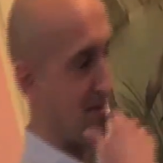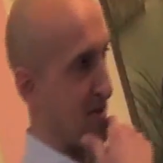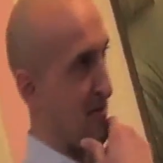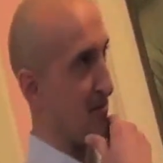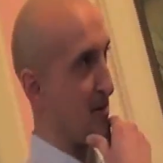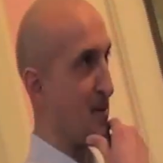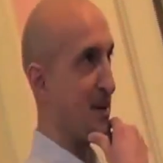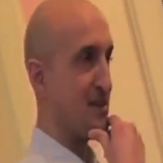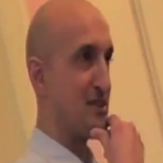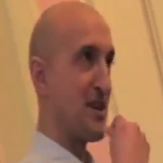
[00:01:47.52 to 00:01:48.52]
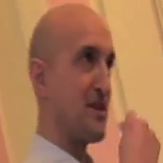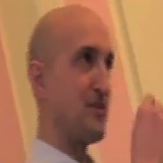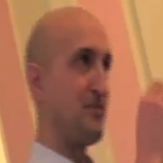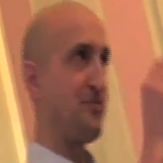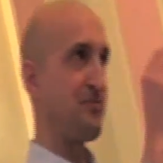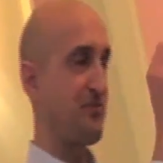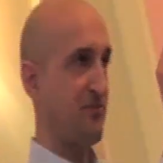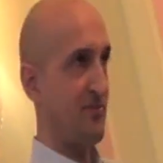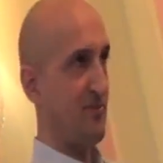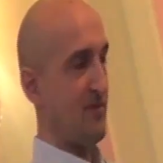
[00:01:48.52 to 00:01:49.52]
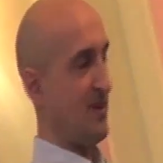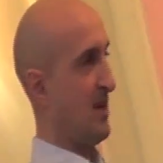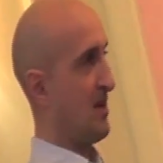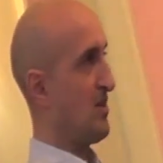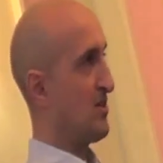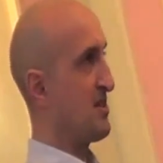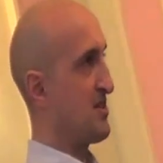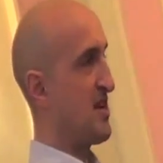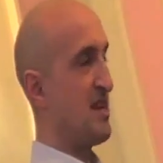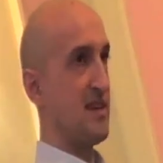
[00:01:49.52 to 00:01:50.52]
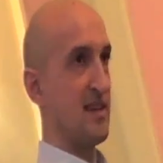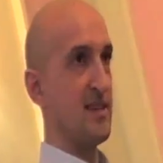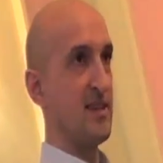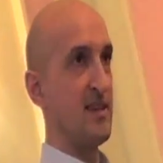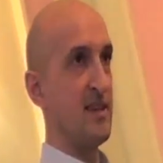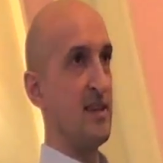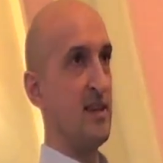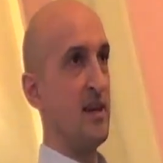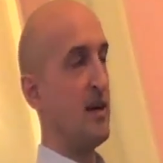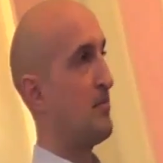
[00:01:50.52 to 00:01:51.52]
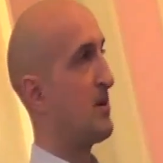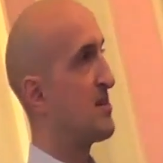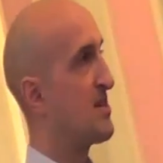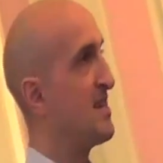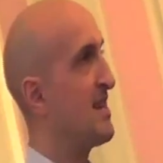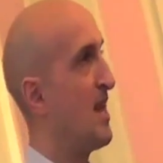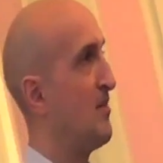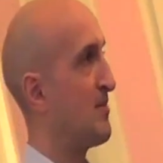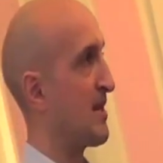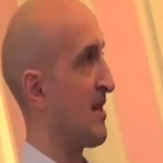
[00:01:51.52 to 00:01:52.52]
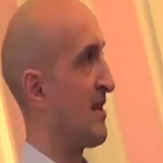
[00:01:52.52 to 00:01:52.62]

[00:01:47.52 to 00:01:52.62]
Williams replayed the tape, and I looked intently, but it didn't help me.